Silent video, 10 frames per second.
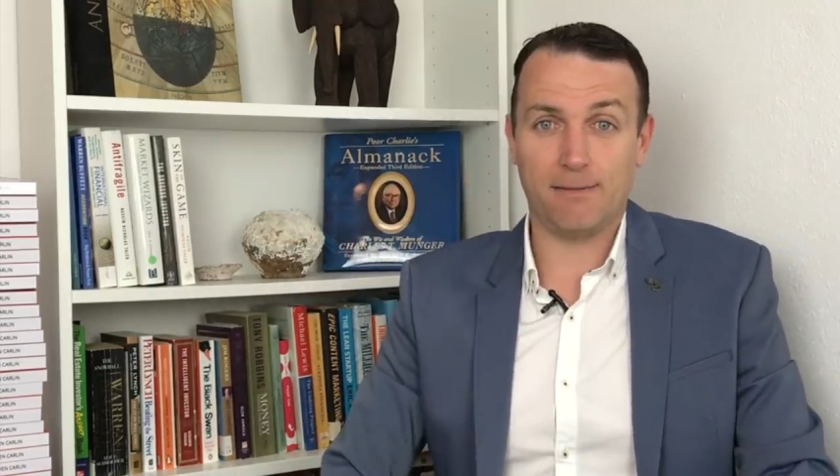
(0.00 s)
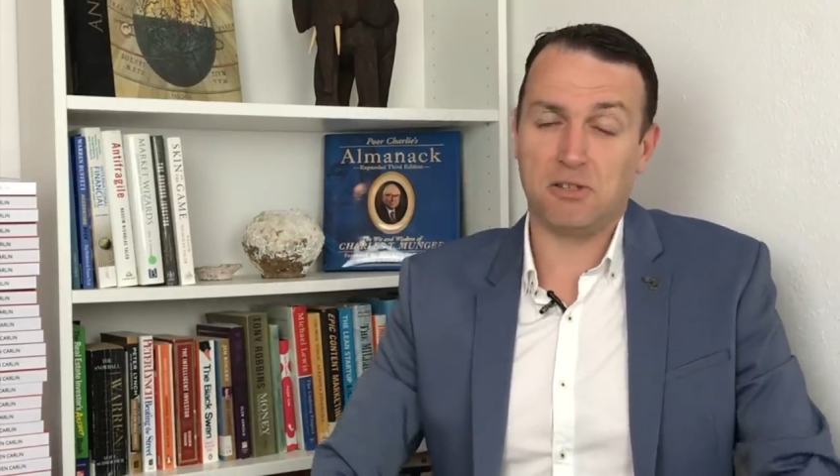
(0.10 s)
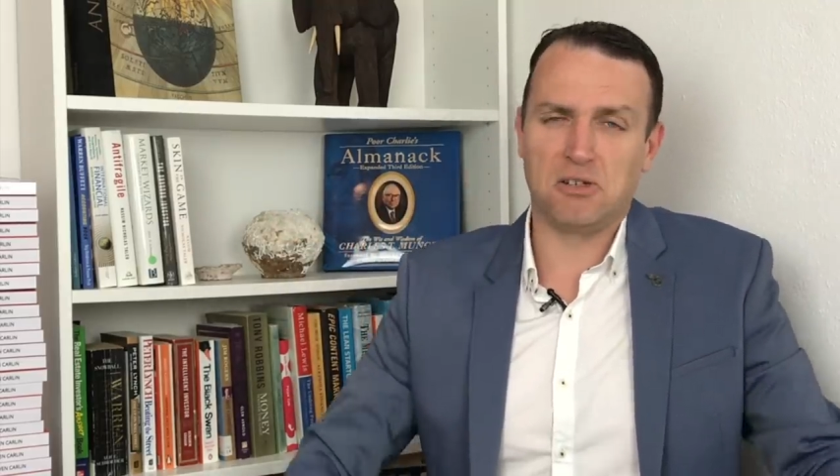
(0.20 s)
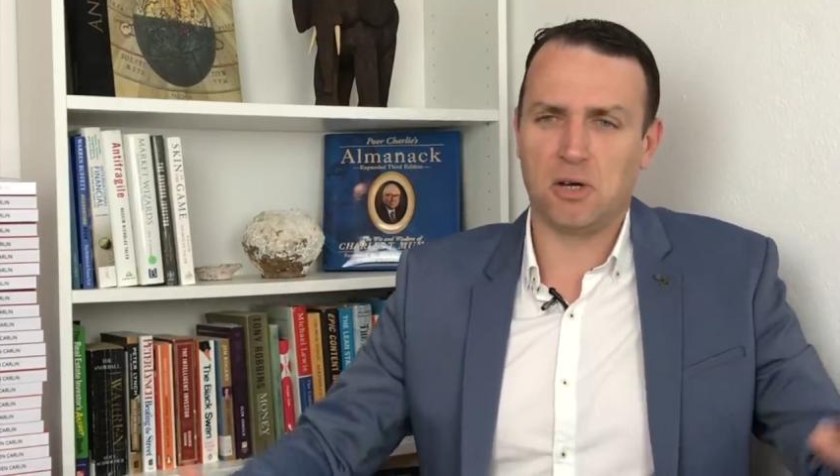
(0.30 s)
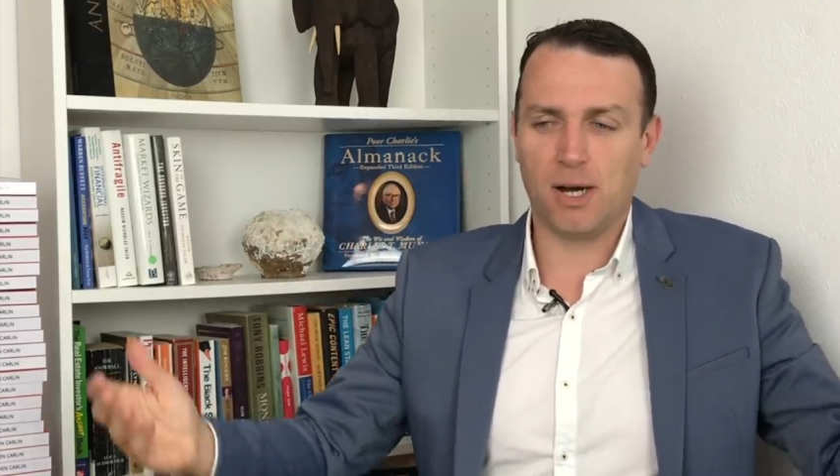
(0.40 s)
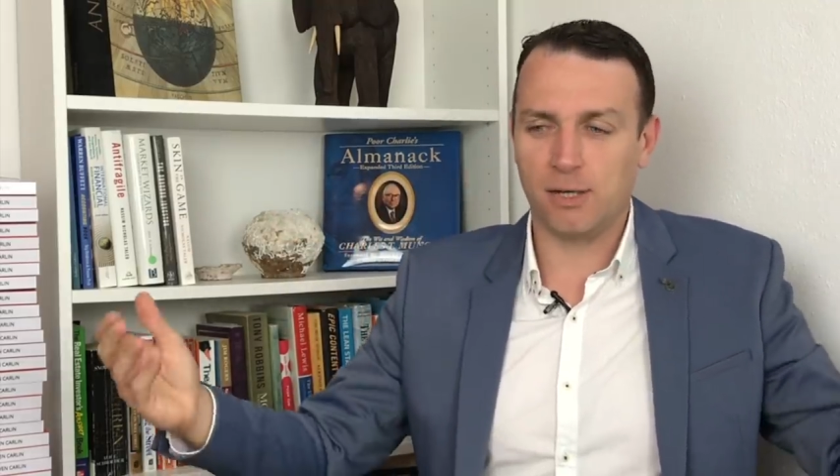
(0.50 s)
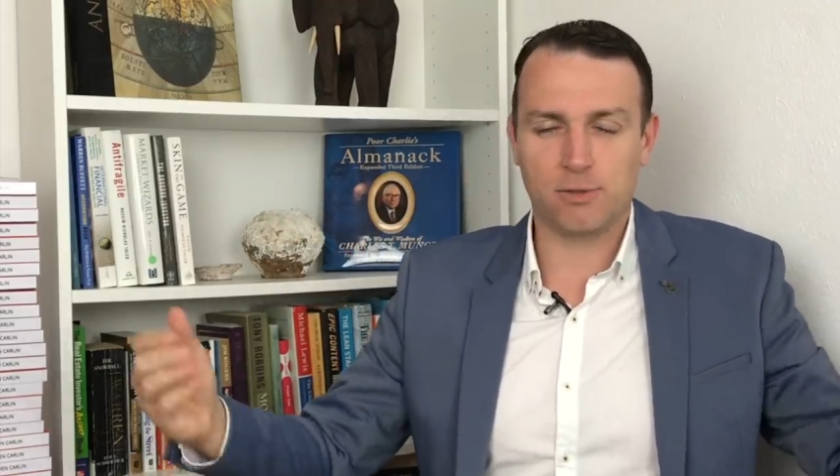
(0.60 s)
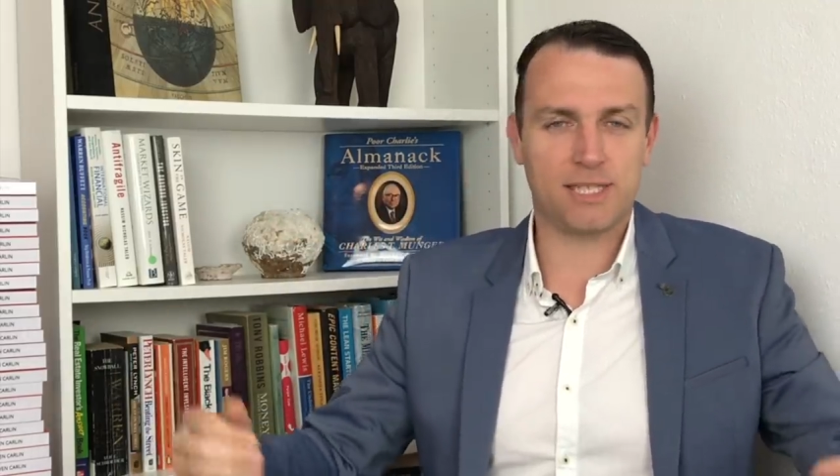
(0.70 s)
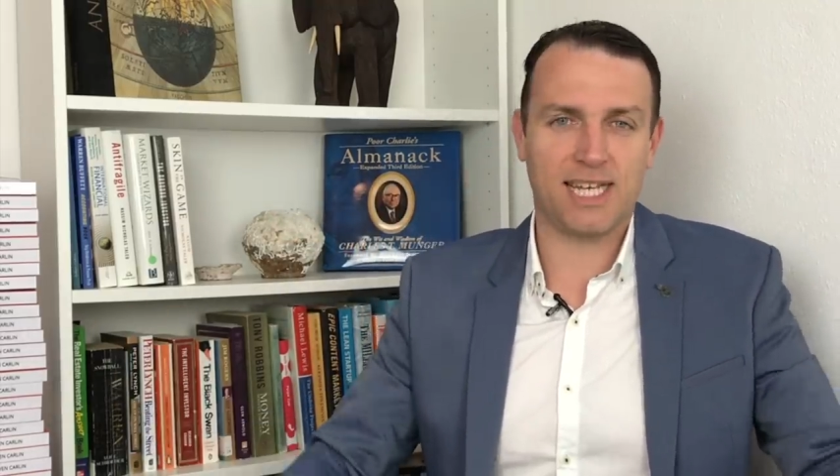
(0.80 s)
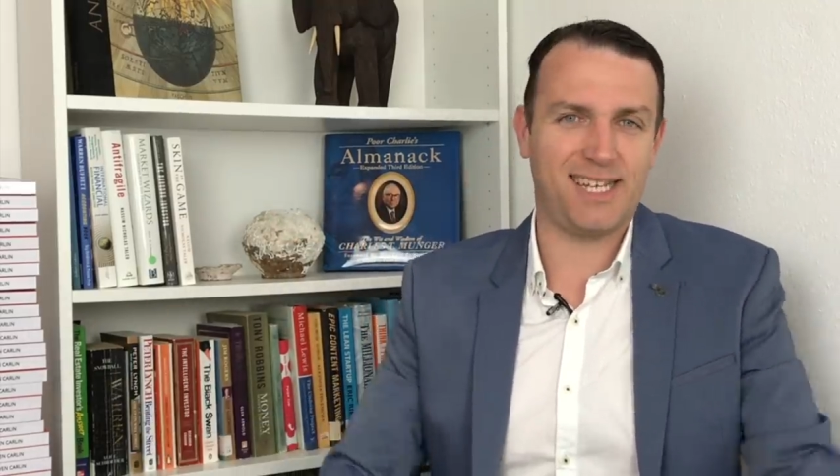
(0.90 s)
I don't know how
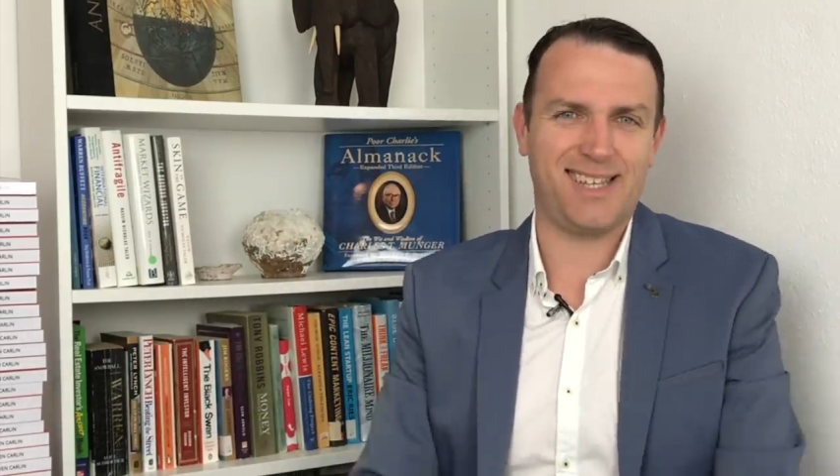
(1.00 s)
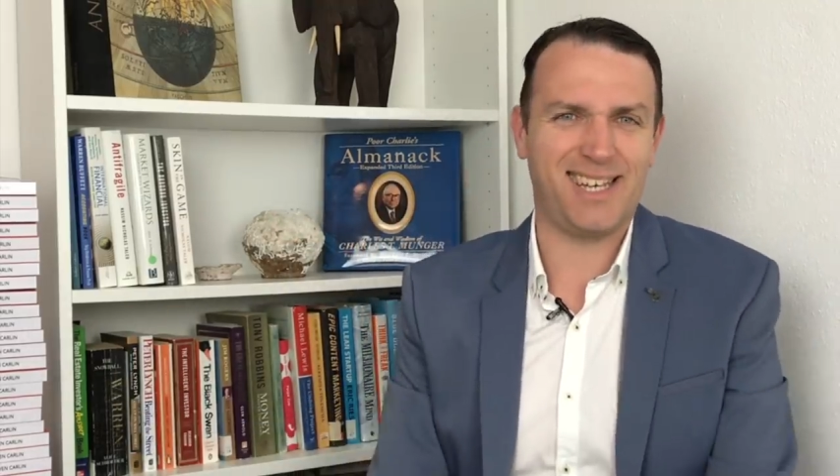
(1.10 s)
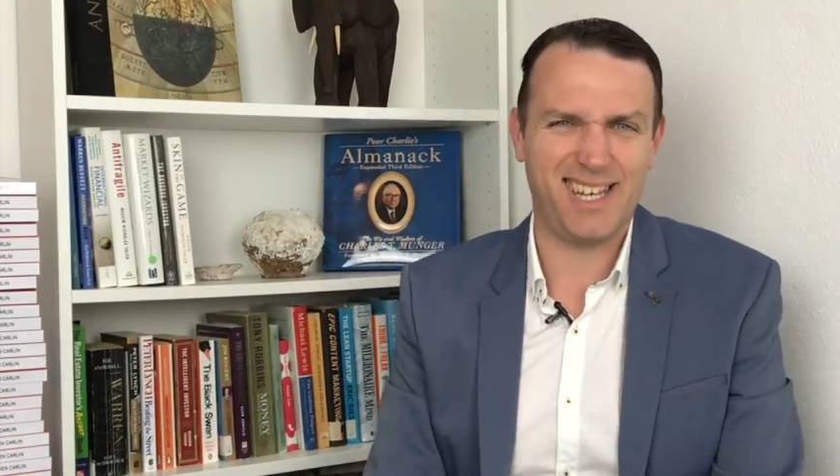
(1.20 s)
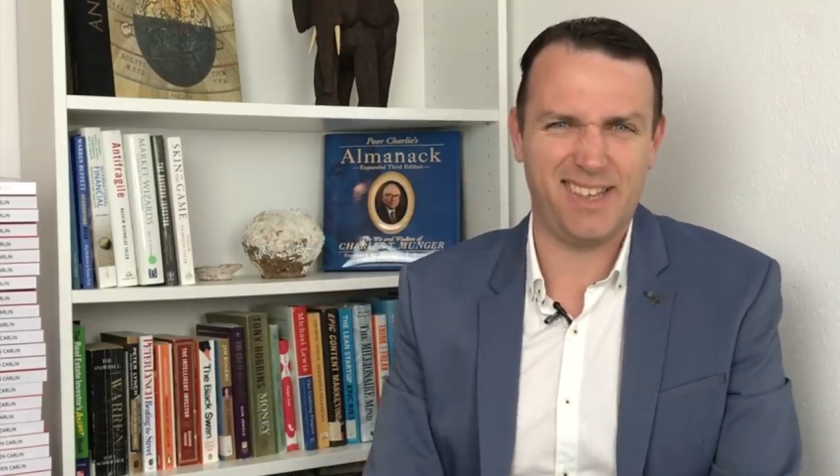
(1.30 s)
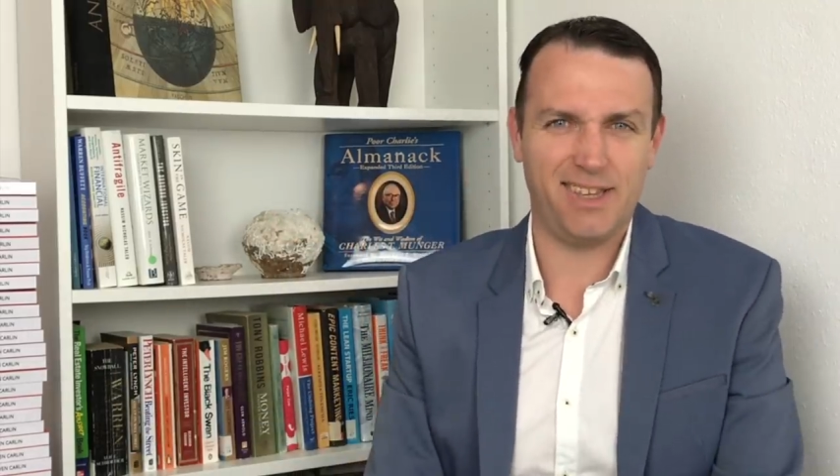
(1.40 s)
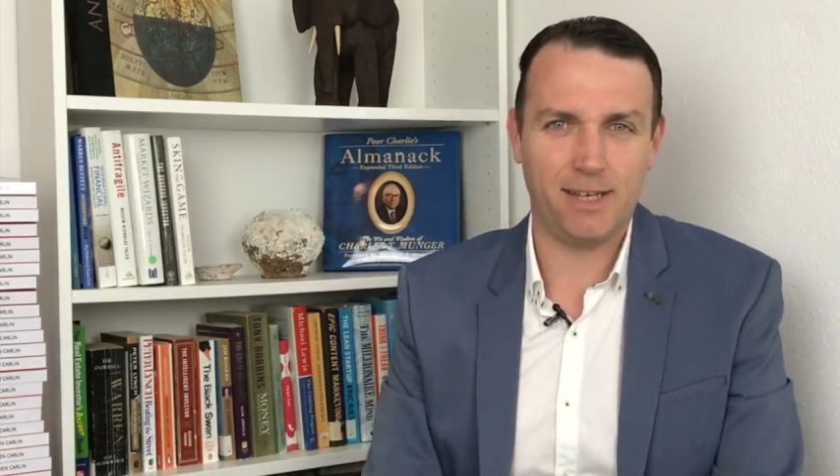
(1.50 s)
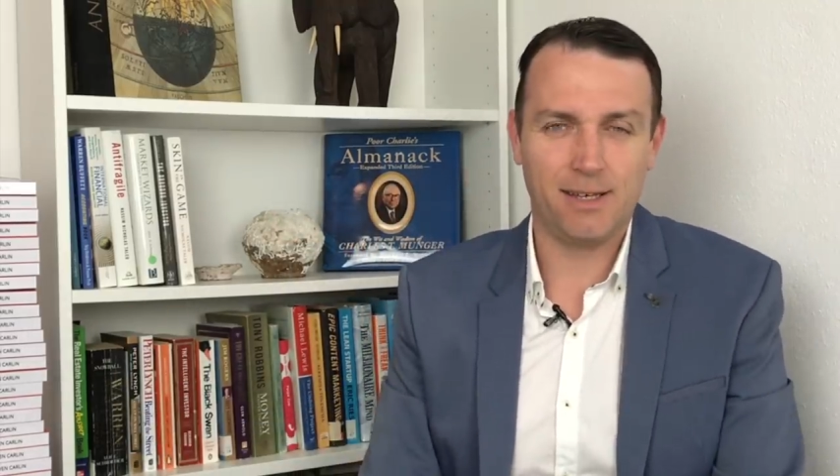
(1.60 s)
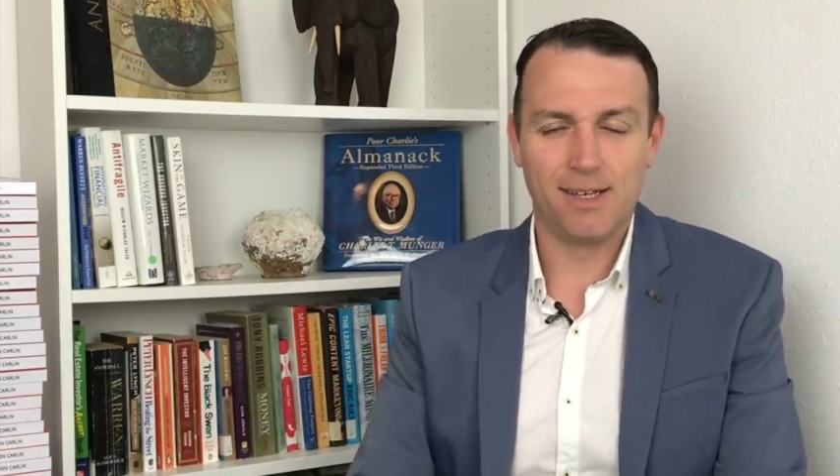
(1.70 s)
to say it in Hindi.